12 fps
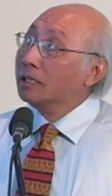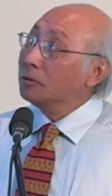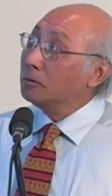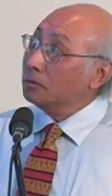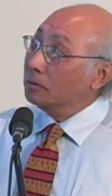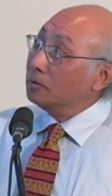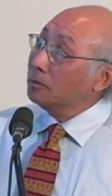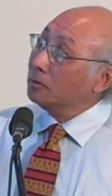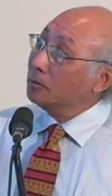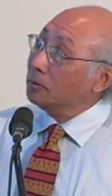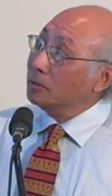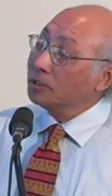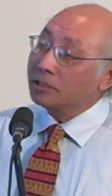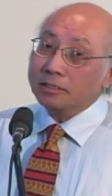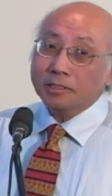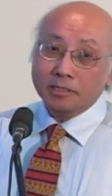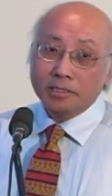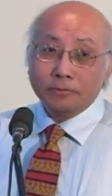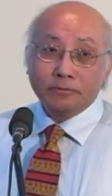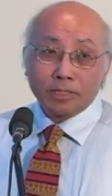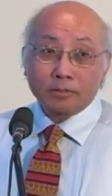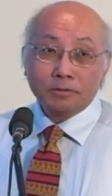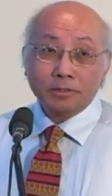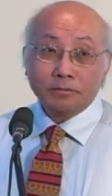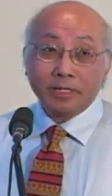to study the effect of free